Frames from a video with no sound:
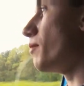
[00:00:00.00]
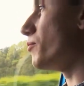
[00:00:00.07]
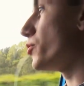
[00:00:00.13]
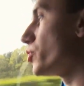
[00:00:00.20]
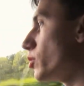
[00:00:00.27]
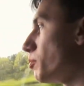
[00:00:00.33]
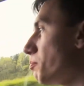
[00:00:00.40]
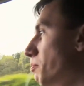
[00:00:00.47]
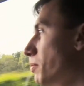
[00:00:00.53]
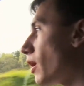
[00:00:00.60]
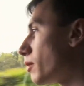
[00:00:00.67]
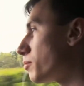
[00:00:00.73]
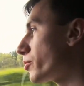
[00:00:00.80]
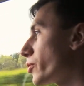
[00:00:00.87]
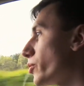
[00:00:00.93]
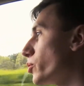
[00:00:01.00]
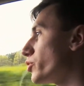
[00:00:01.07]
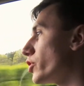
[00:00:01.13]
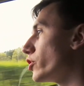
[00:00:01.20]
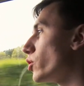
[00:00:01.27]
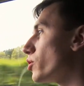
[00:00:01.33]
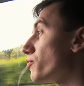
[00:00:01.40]
to a pub called the
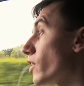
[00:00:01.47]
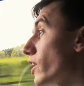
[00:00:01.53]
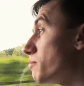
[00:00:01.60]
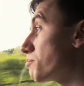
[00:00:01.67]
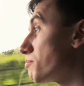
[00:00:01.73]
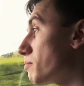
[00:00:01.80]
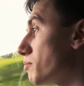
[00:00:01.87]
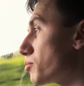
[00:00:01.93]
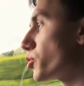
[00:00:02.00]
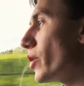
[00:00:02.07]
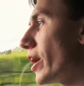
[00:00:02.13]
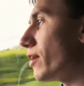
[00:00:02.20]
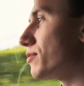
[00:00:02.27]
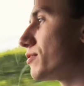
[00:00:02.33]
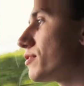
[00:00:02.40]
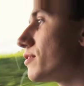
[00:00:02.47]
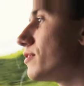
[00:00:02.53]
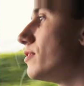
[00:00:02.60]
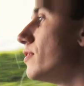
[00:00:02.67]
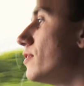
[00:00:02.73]
North Lane Brew House.